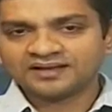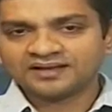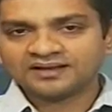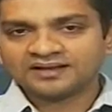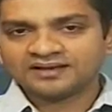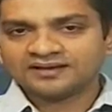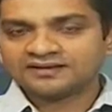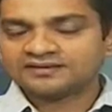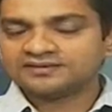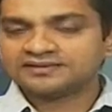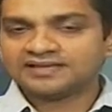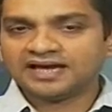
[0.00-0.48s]

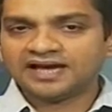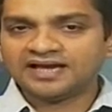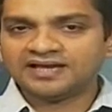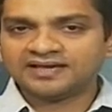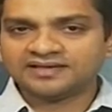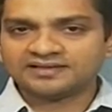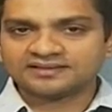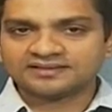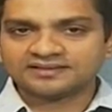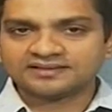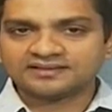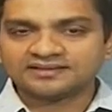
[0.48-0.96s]

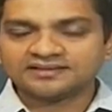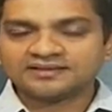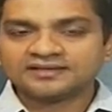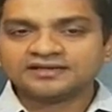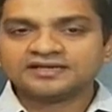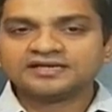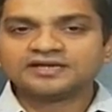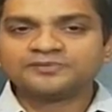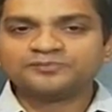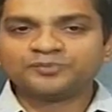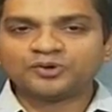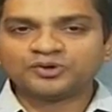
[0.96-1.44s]
Nair
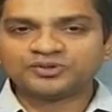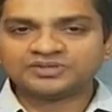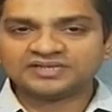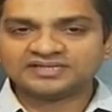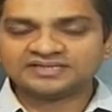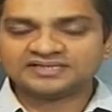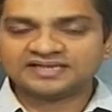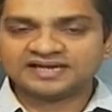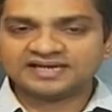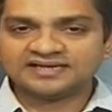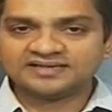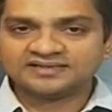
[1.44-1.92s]

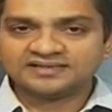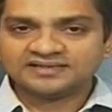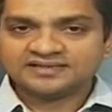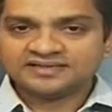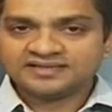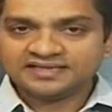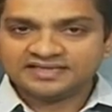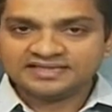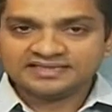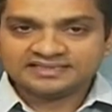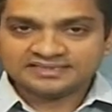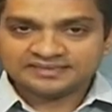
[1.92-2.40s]
reported that
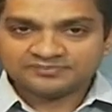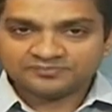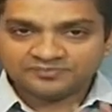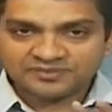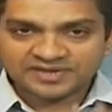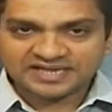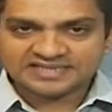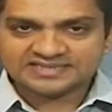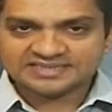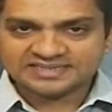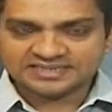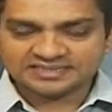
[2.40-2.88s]
in
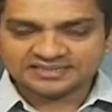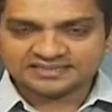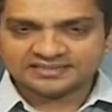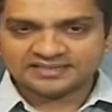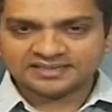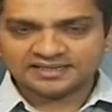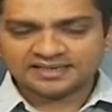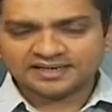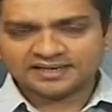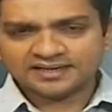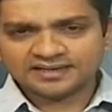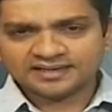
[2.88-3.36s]
Brazil,
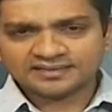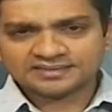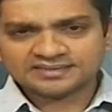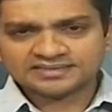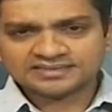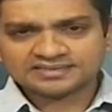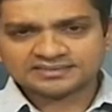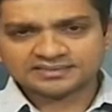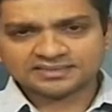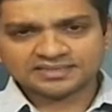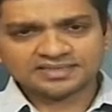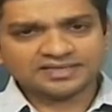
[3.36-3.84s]

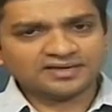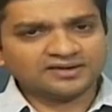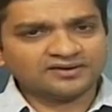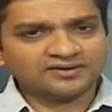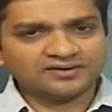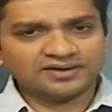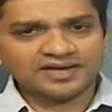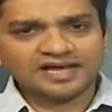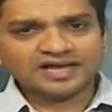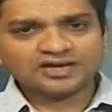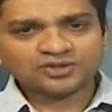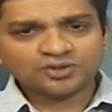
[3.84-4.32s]

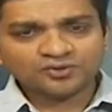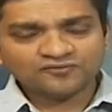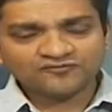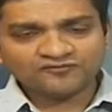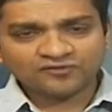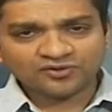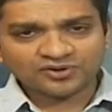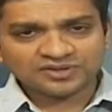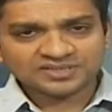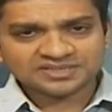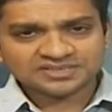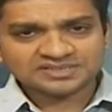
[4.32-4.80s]

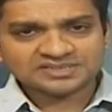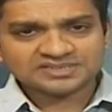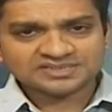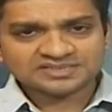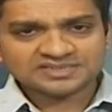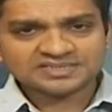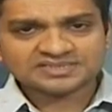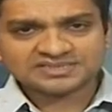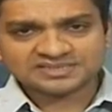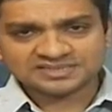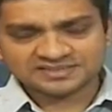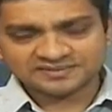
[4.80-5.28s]
agroforestry
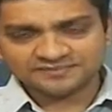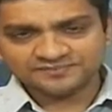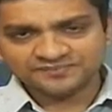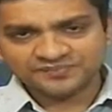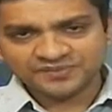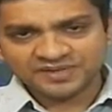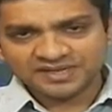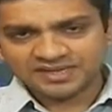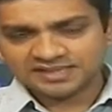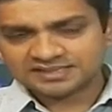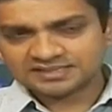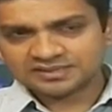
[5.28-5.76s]
system,
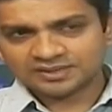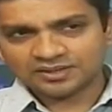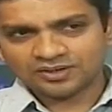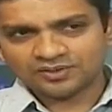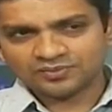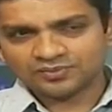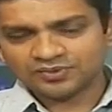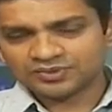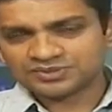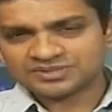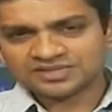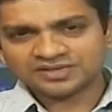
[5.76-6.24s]
it is
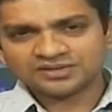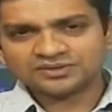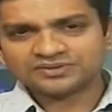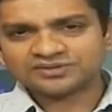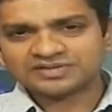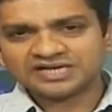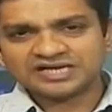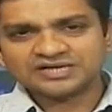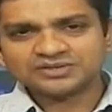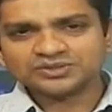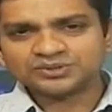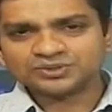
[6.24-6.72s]
almost around
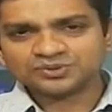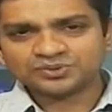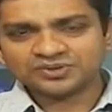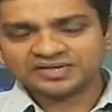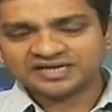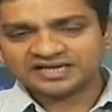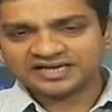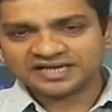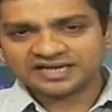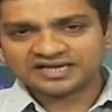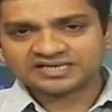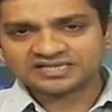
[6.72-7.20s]
10 to
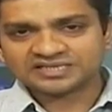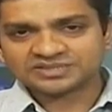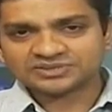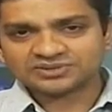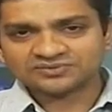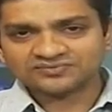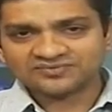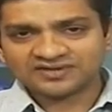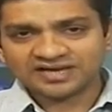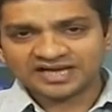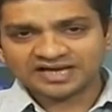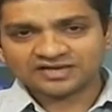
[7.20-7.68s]
20 hectares
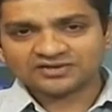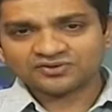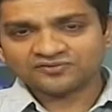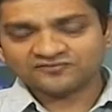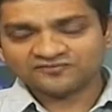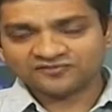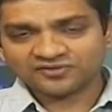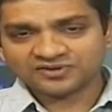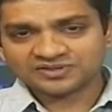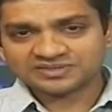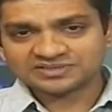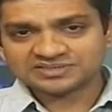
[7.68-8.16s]
of
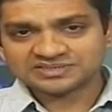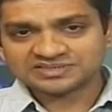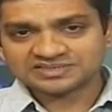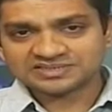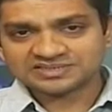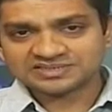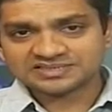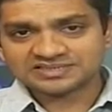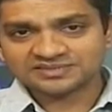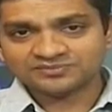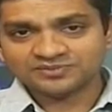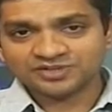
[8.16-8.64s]
agroforestry
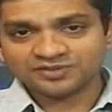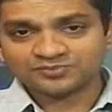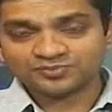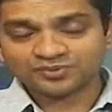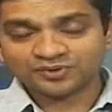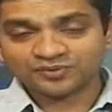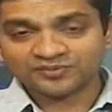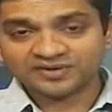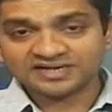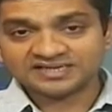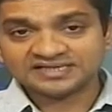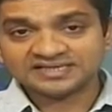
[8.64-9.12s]
system, it
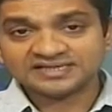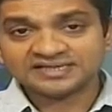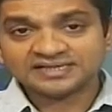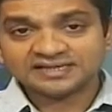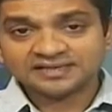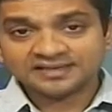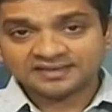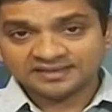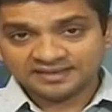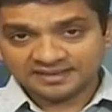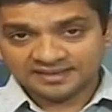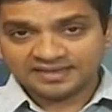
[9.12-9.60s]
provided
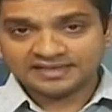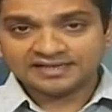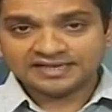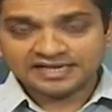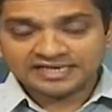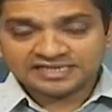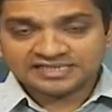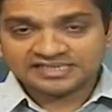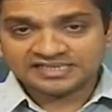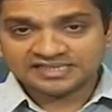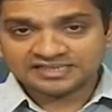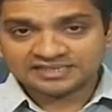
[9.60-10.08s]
a
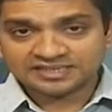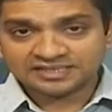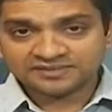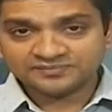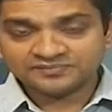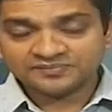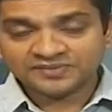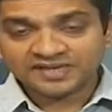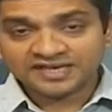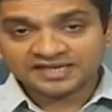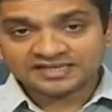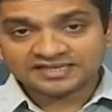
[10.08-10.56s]
net
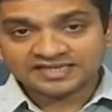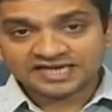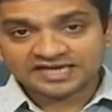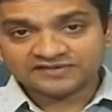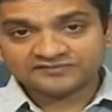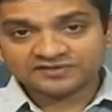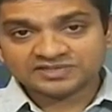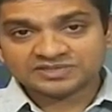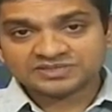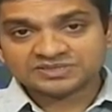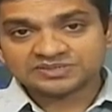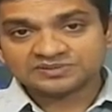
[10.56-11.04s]
income that
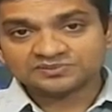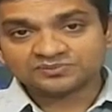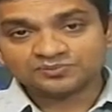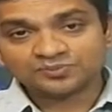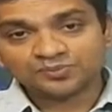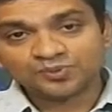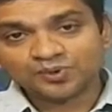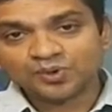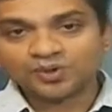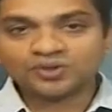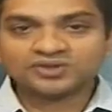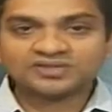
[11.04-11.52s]
was
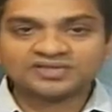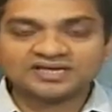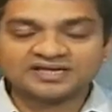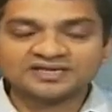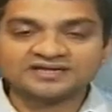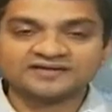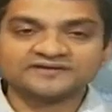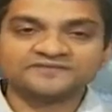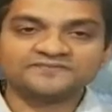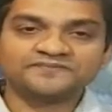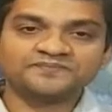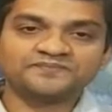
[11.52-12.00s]
more
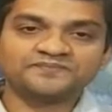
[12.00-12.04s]
than